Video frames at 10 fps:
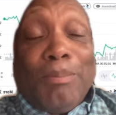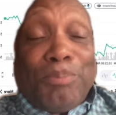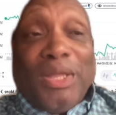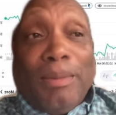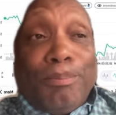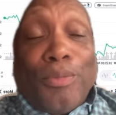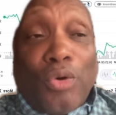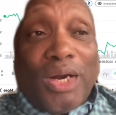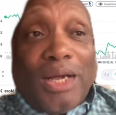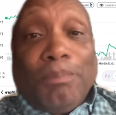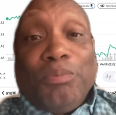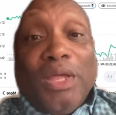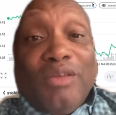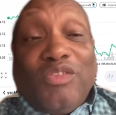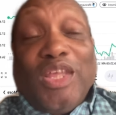being bought up,
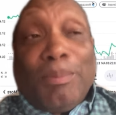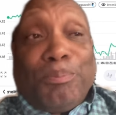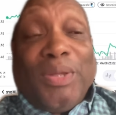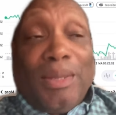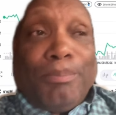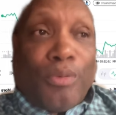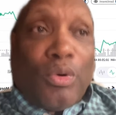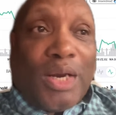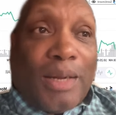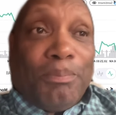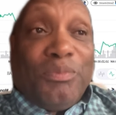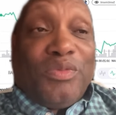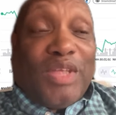they're being bought up,